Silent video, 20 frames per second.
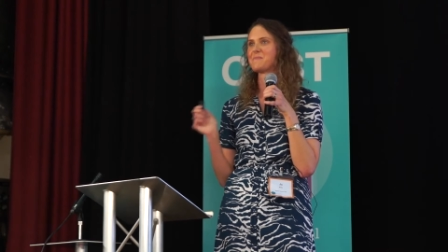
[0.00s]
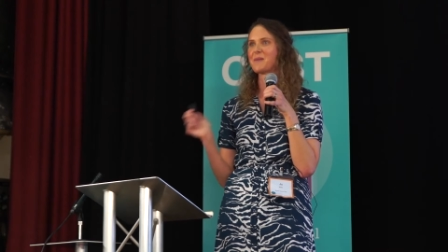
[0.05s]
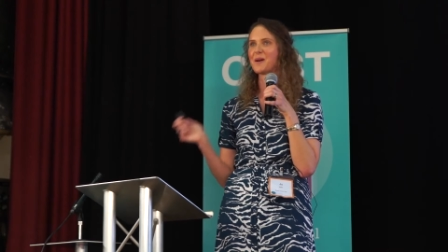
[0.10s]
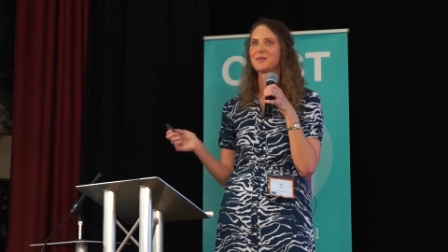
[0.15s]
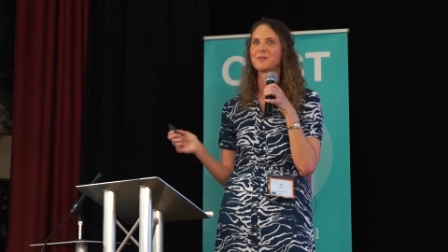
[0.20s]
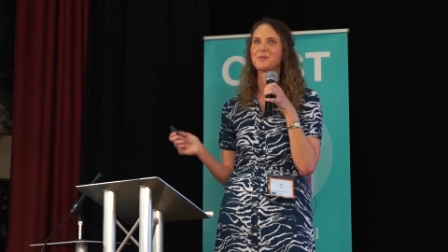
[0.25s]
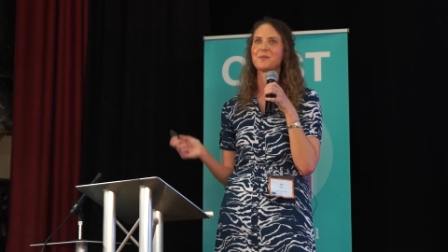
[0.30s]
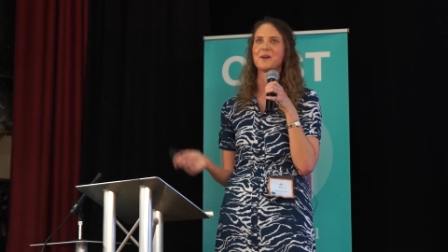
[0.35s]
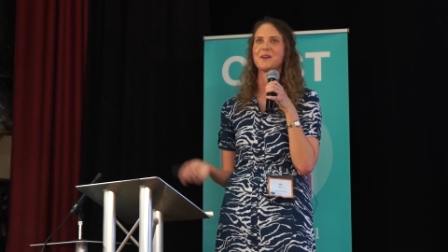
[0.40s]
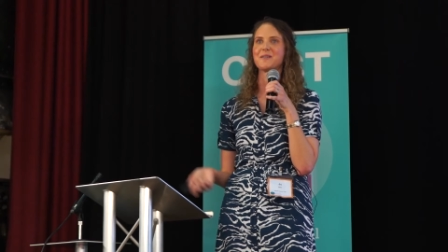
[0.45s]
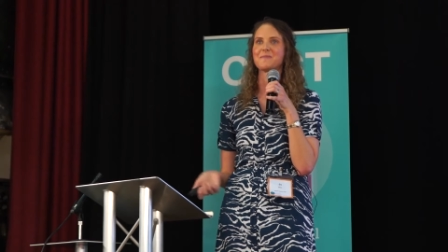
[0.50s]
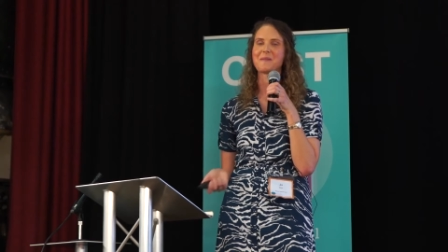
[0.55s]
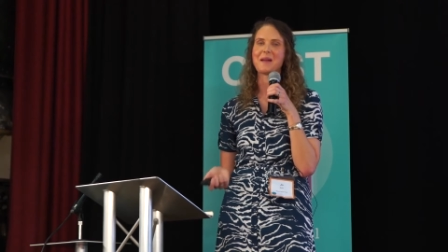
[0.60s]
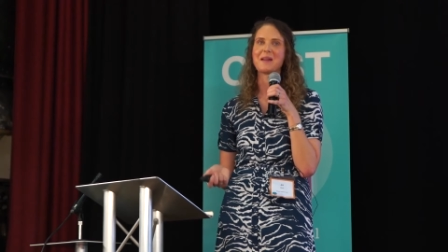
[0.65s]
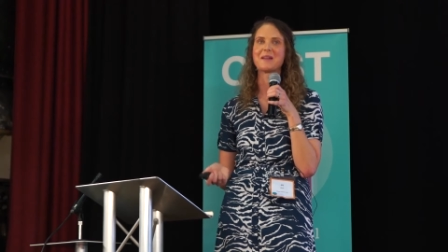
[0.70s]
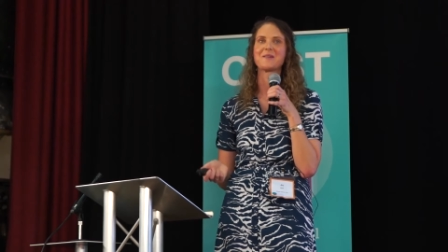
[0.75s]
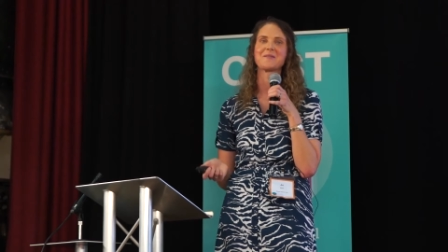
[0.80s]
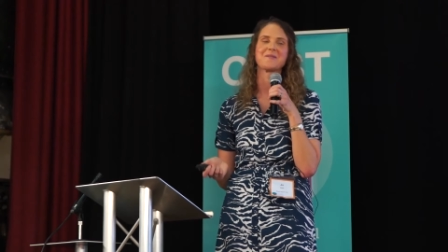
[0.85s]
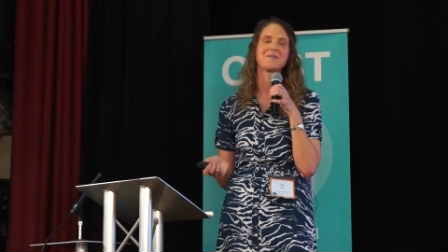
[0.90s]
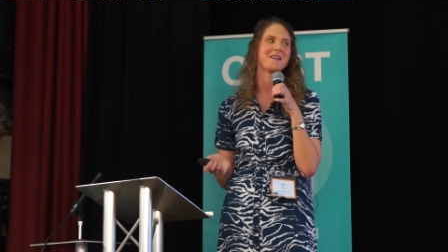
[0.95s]
buzzword
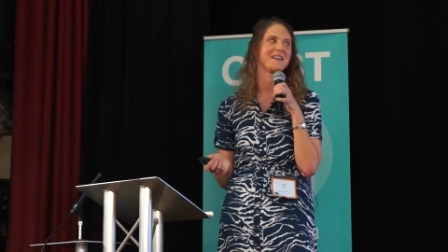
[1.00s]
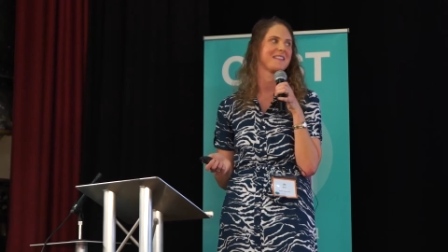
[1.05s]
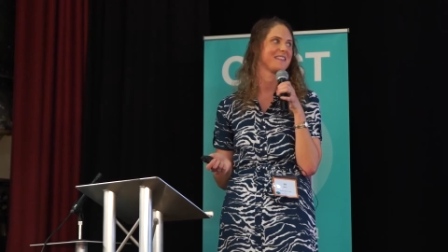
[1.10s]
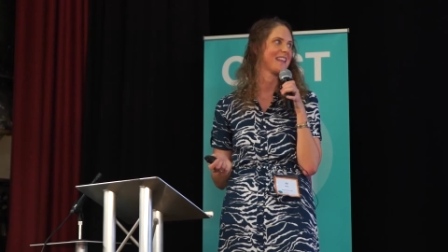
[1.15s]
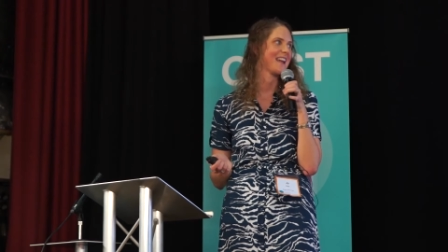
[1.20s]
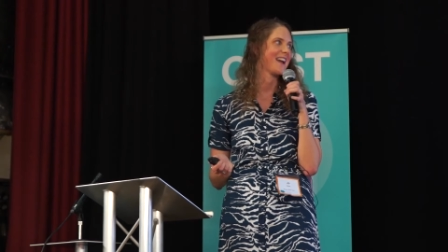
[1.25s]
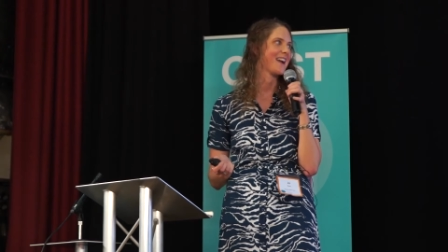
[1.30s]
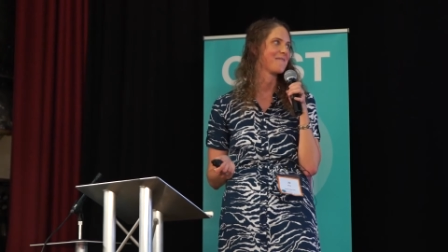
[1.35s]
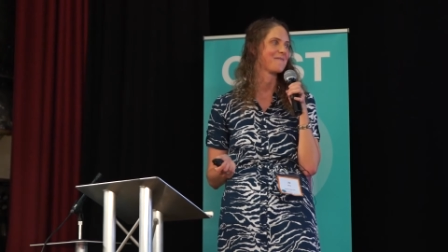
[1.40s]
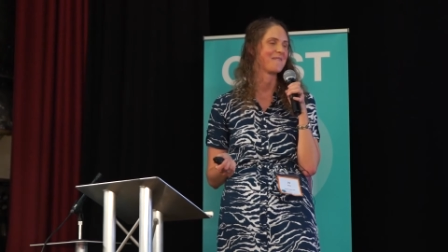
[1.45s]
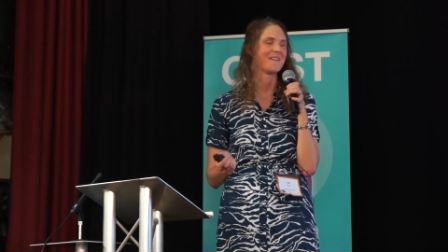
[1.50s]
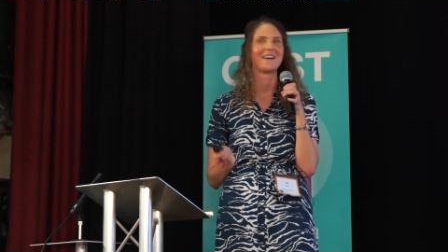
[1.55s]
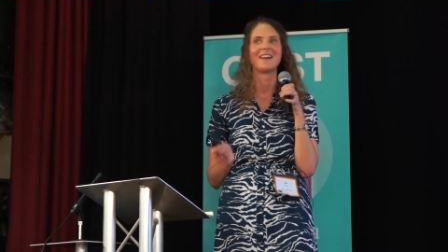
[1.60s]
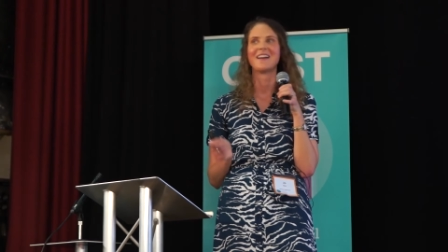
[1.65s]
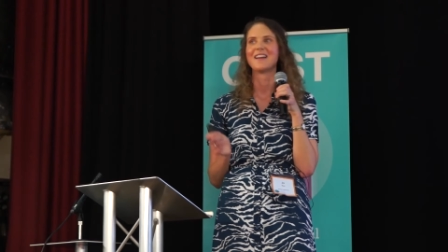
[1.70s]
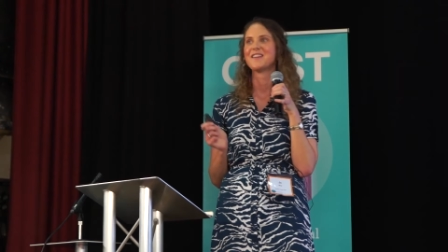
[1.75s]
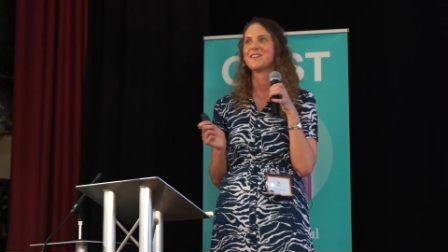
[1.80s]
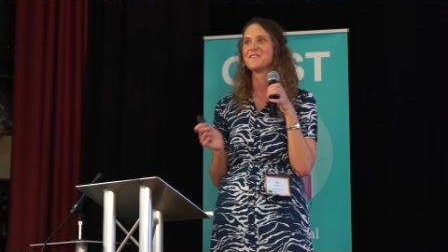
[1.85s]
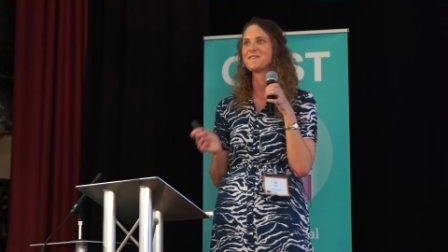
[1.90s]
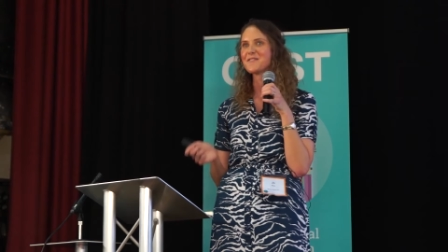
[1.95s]
bingo in there, but
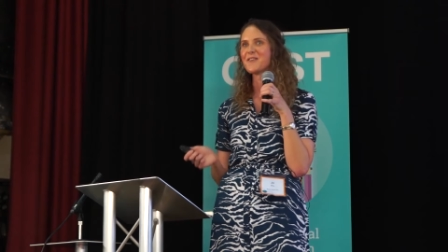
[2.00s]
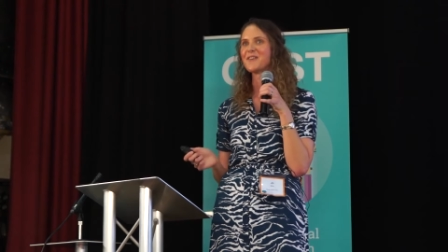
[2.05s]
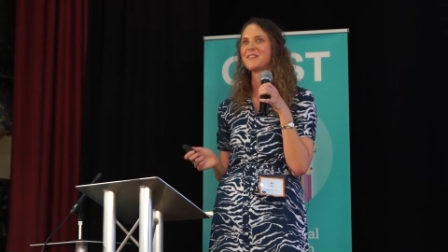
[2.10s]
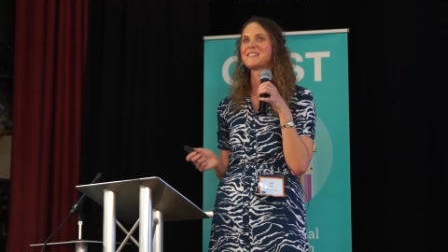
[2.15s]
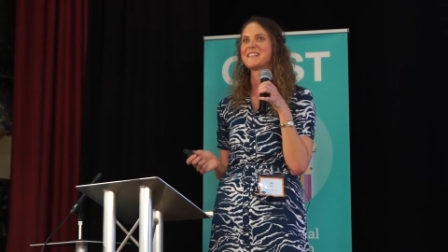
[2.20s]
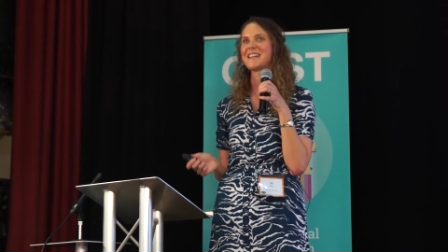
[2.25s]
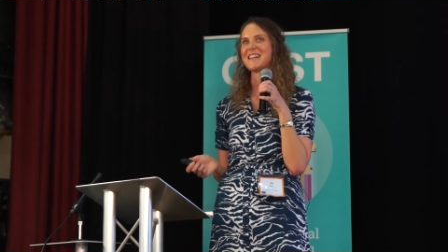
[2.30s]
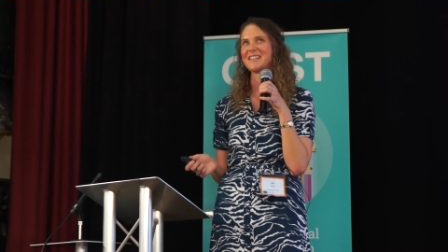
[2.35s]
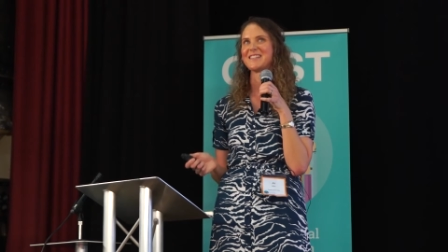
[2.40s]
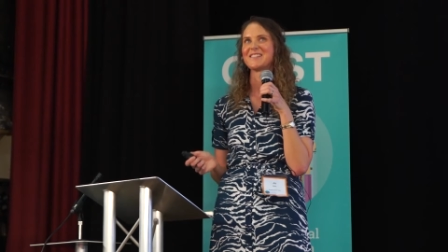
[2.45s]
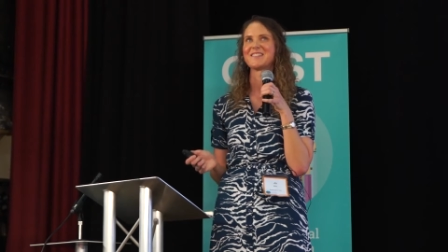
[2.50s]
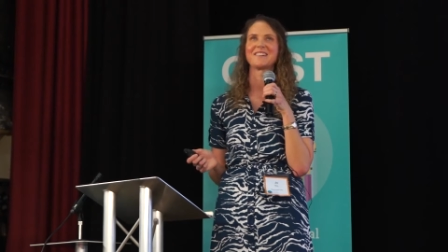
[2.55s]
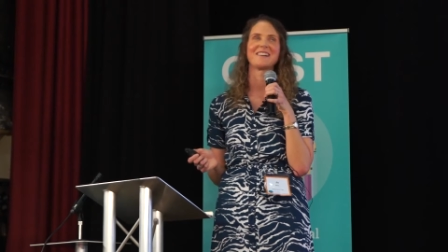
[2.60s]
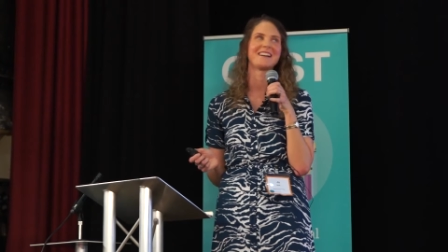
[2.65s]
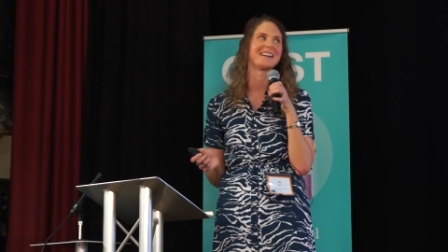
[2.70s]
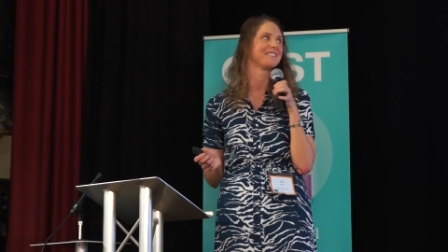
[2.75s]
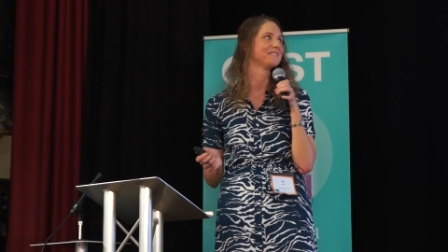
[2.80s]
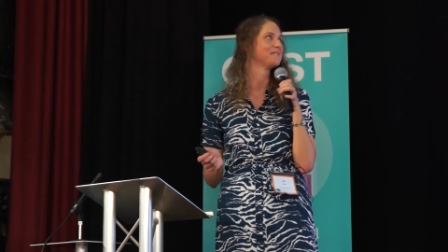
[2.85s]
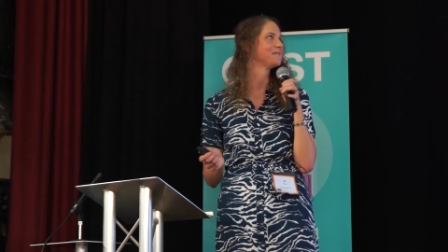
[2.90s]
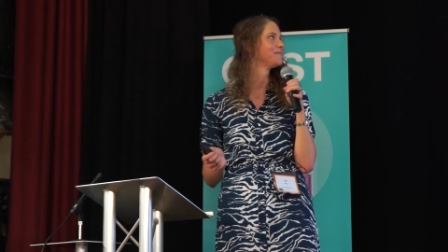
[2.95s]
you've got to
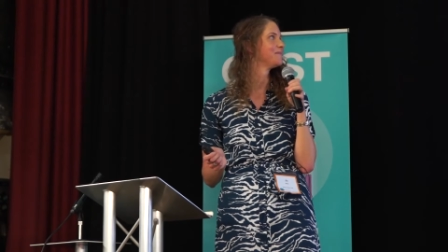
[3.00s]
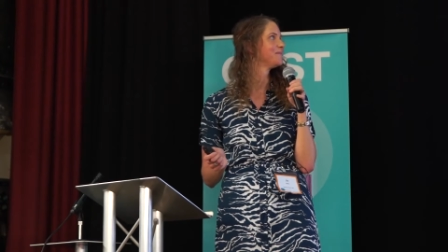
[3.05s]
iterate.